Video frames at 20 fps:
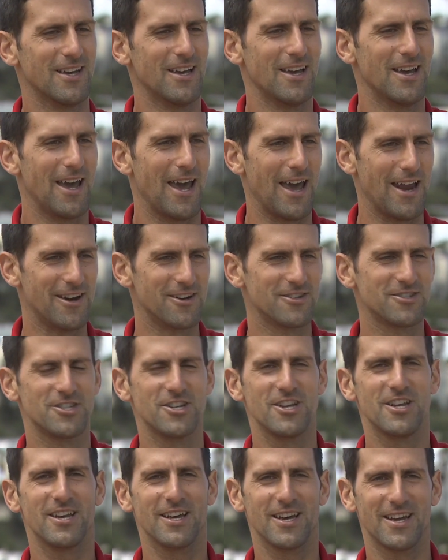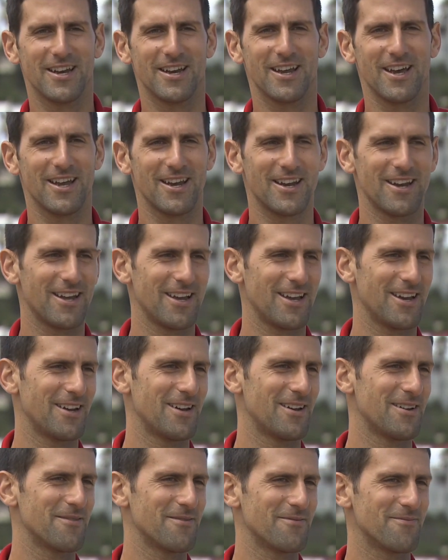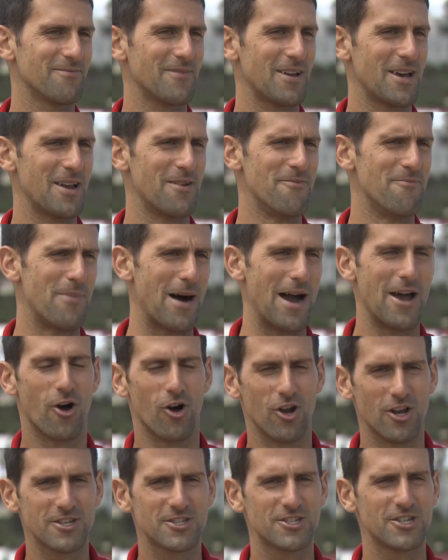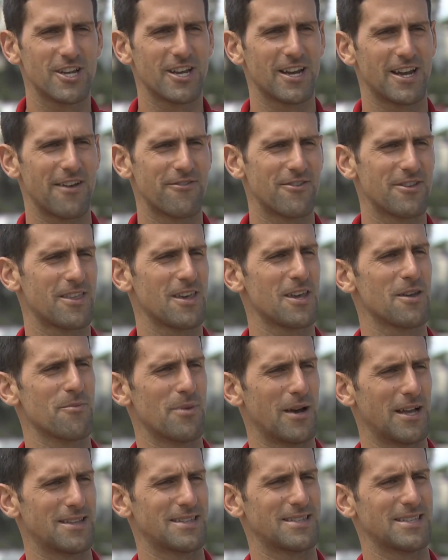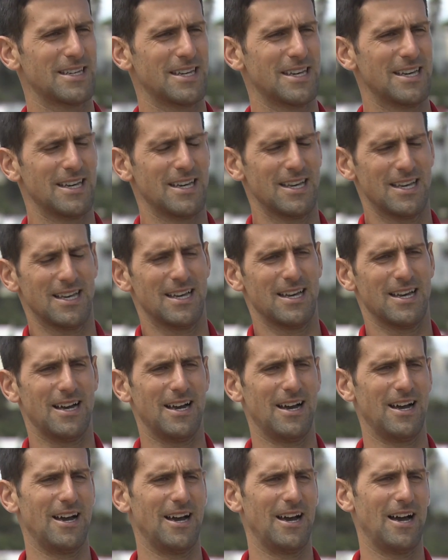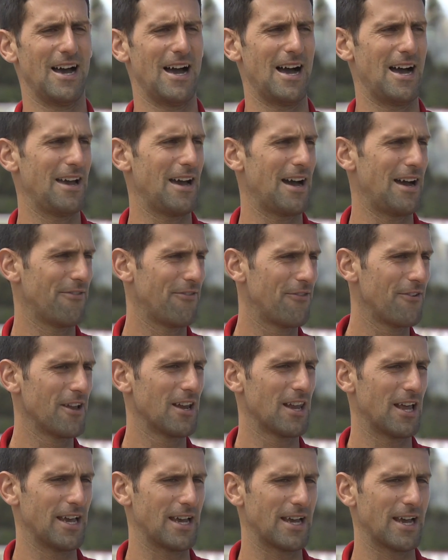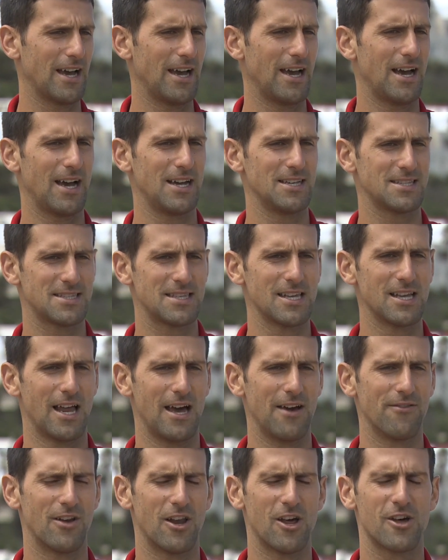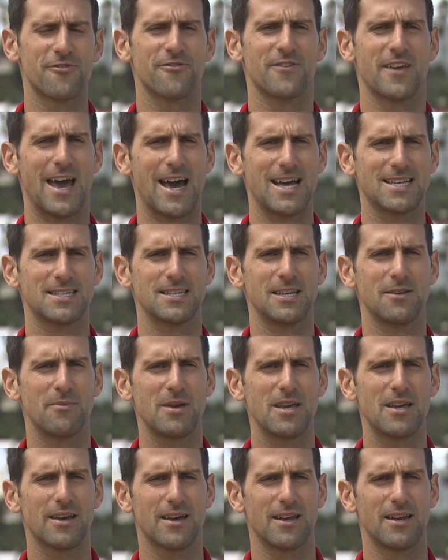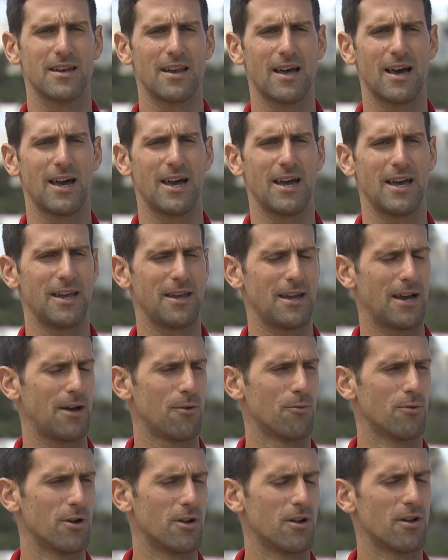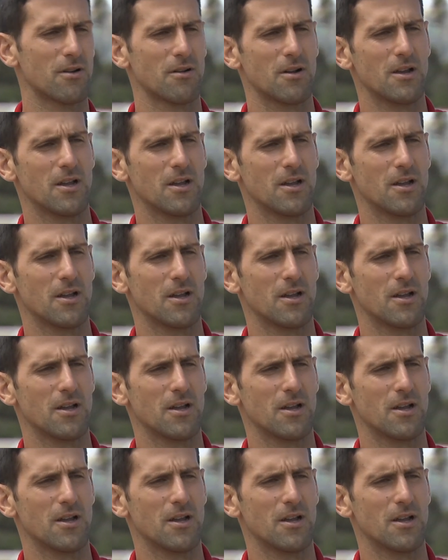energy and biology and everything, but I feel like I still have a lot of gas in me, and I will